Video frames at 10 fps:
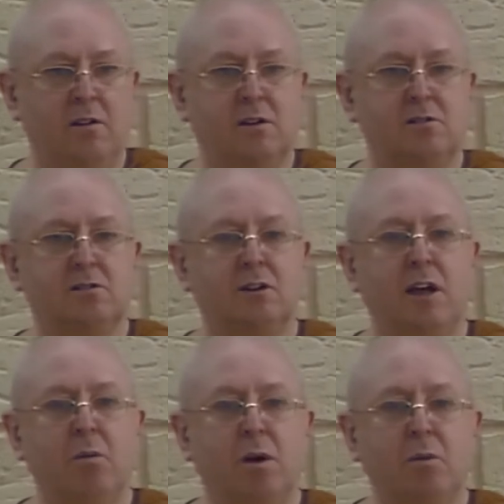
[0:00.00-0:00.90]
So it's the
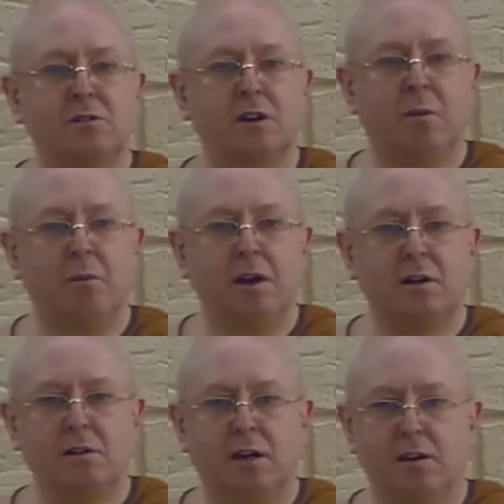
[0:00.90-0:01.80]
same when we start
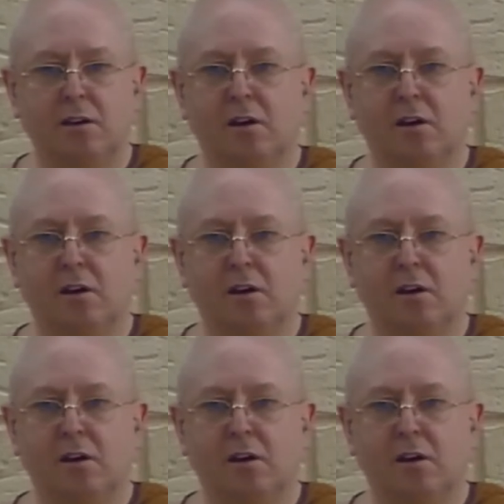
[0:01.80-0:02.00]
meditating.